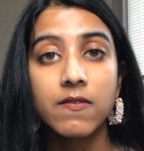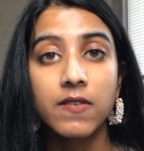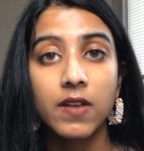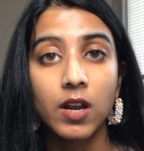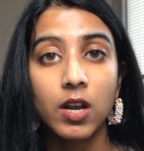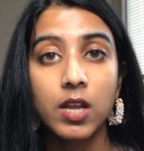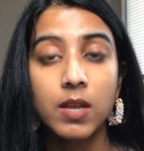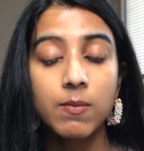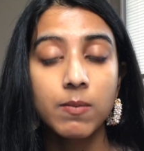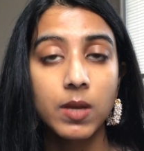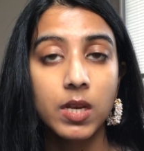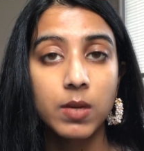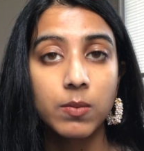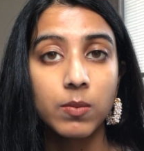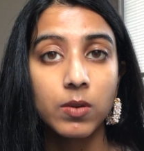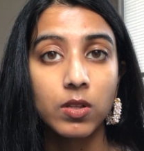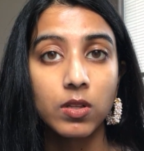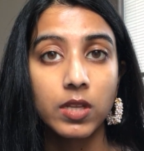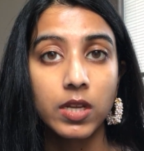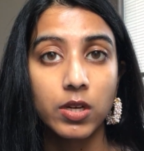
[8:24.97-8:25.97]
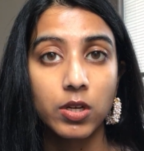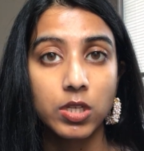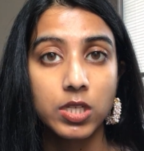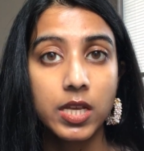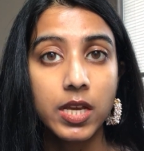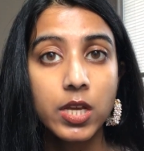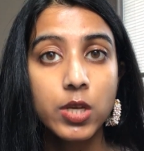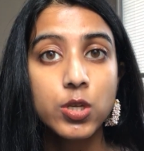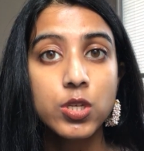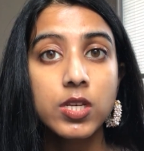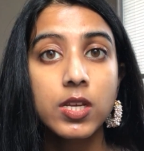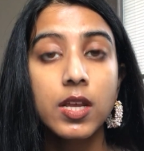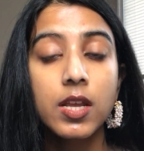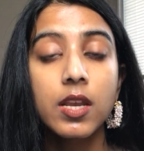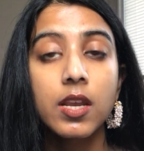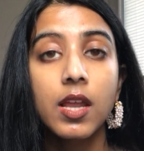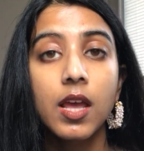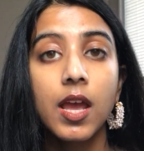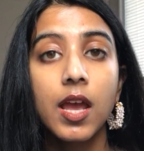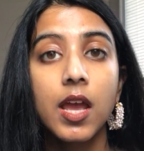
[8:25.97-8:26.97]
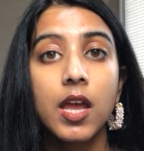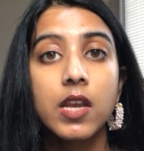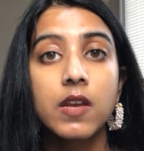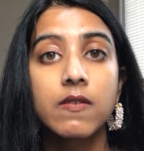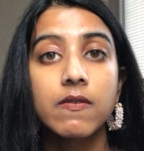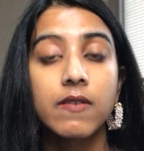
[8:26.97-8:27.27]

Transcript: very minimal irritation and